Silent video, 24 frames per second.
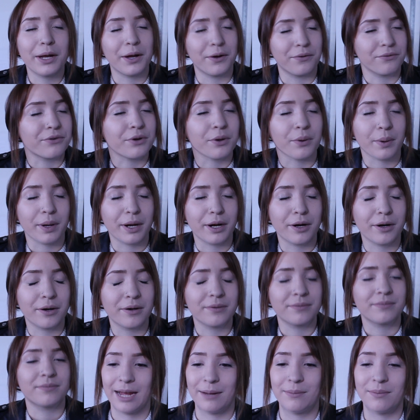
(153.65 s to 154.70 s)

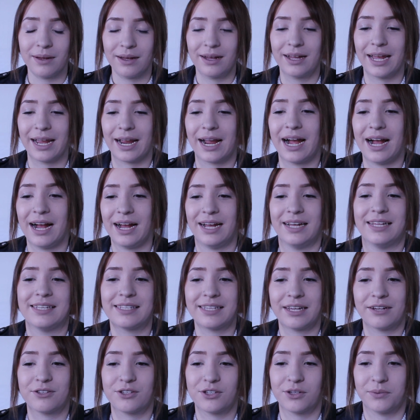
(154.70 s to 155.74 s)
everywhere. I'm like, it
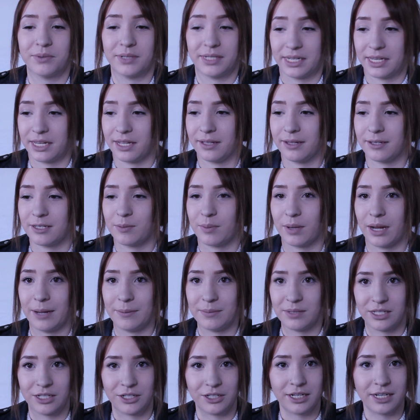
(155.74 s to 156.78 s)
sounds so ridiculous. I'm
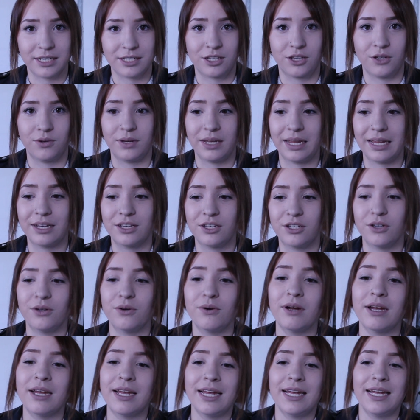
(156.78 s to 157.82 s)
serious. You need
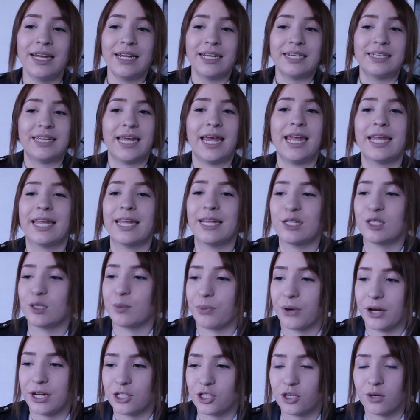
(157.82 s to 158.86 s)
to take
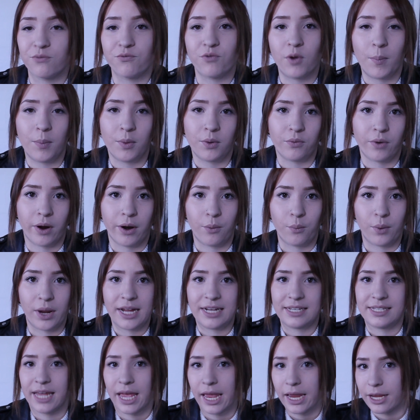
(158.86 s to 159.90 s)
inspiration from the
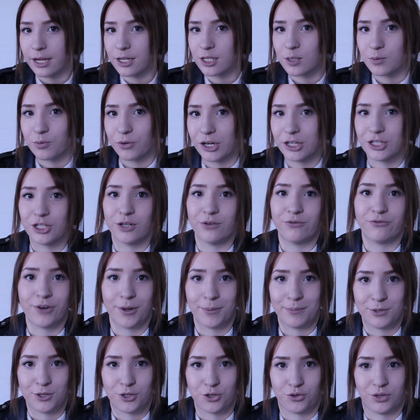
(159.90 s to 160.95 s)
runway. Take inspiration
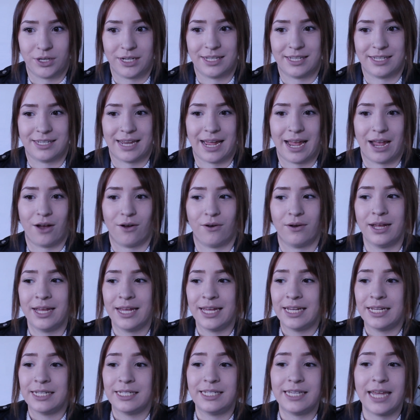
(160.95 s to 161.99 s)
from street style.
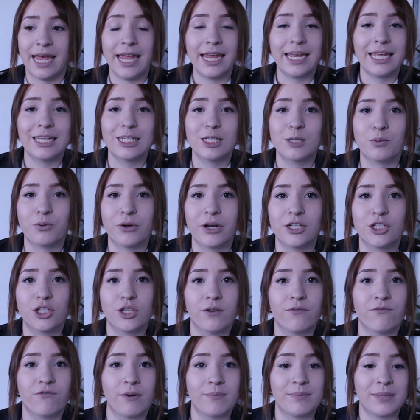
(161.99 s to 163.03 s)
Take
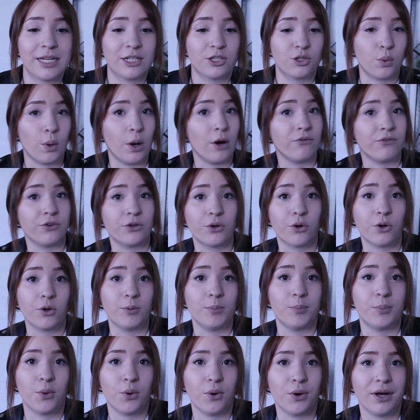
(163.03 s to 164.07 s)
inspiration from that
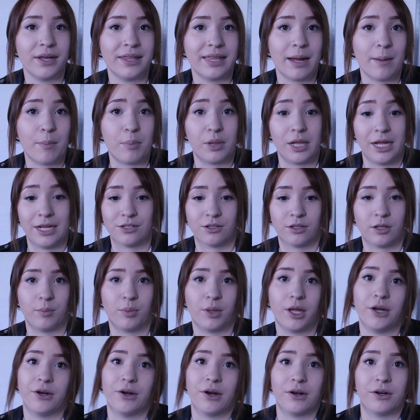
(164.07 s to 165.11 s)
12-year-old boy that plays on the
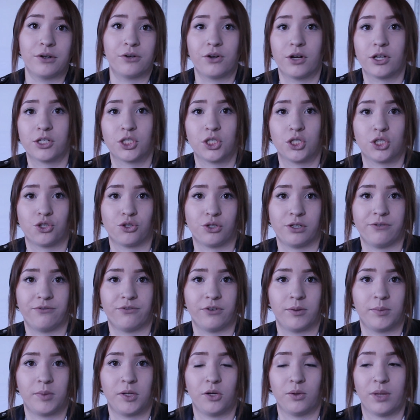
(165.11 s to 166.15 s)
playground across the street
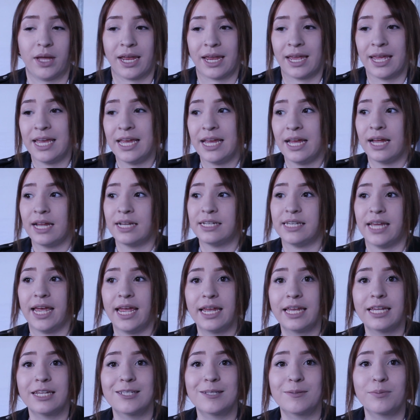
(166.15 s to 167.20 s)
from you. Like,
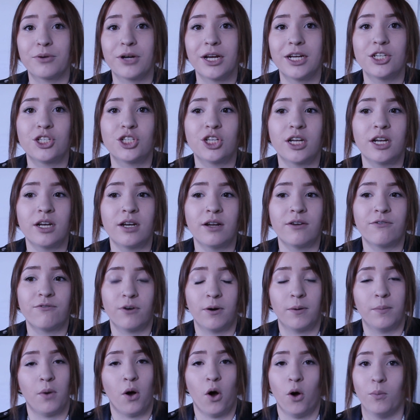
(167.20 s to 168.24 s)
take inspiration
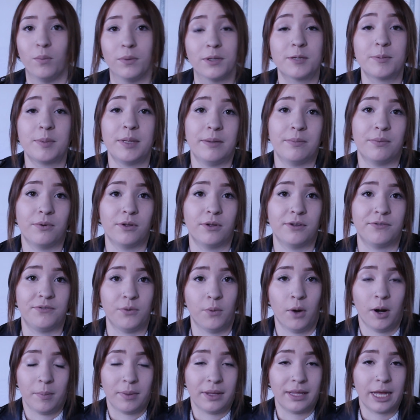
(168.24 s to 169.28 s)
from homeless people if you
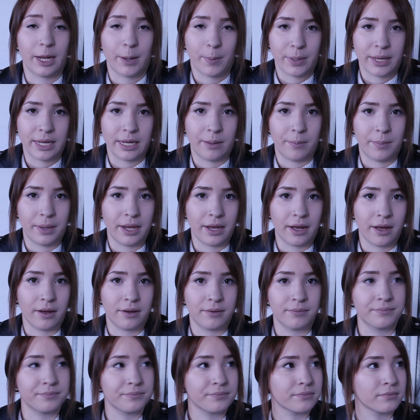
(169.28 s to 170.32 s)
want to be like Pia Mia.
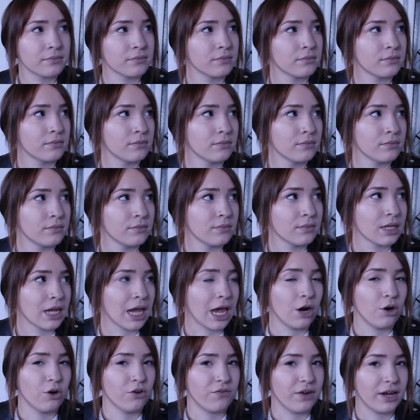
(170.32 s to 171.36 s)
I
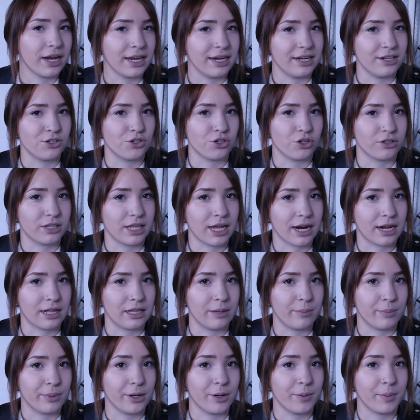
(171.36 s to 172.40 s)
don't know if I can insert that
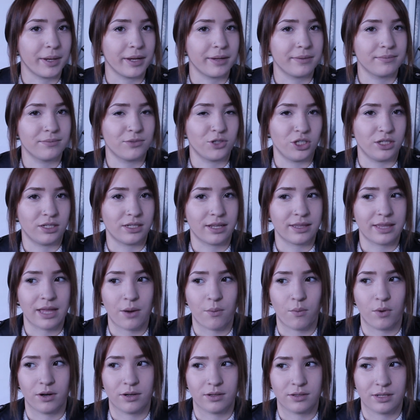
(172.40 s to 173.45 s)
clip here, but she said that
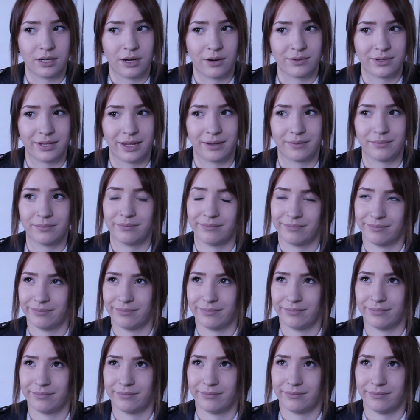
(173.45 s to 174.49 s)
once and I was like,
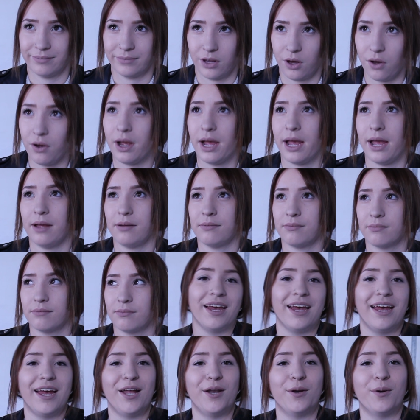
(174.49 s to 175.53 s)
okay.
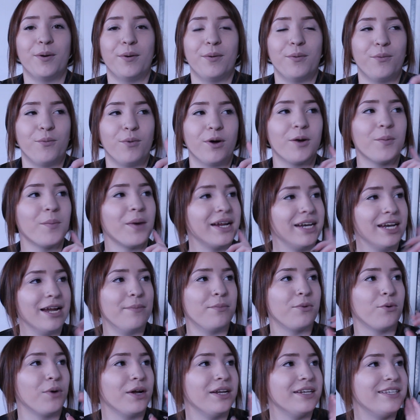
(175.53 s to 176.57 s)
And one of my
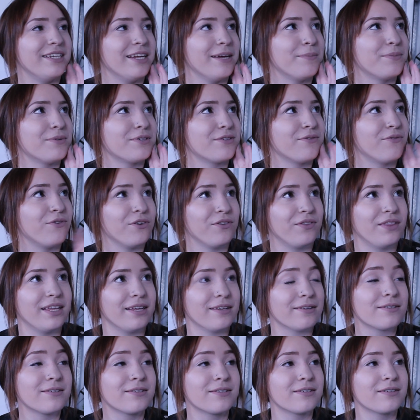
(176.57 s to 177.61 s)
number 1 tips for
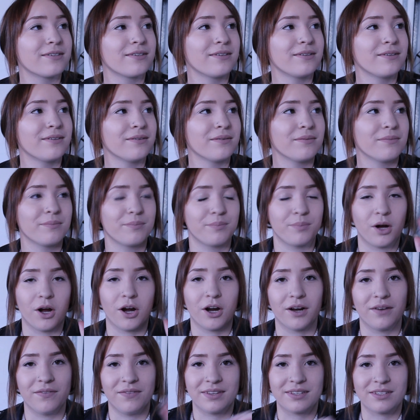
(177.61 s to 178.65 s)
this
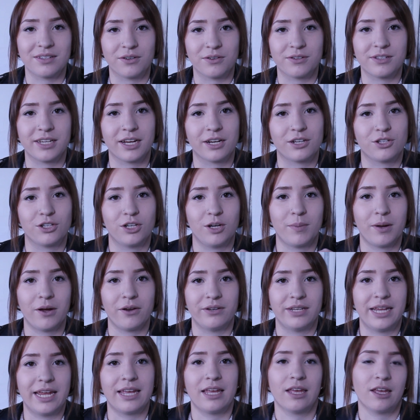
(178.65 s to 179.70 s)
part in this little section
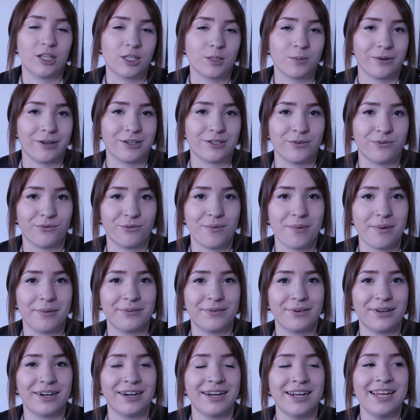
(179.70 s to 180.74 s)
about taking inspiration from
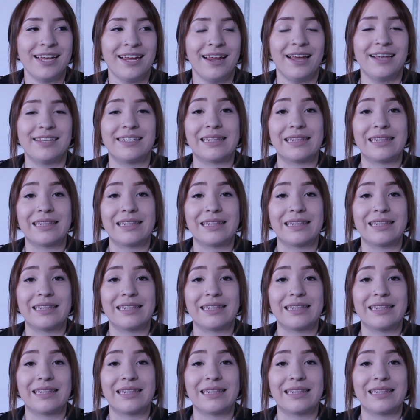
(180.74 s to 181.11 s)
everywhere is